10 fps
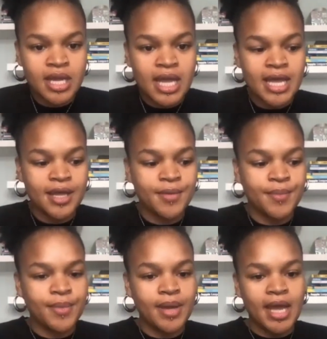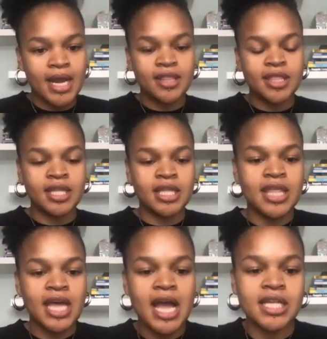um, and I think that
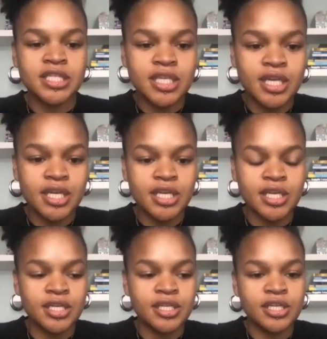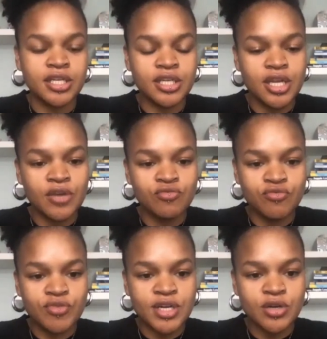that has a a
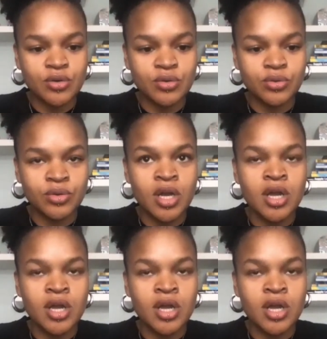real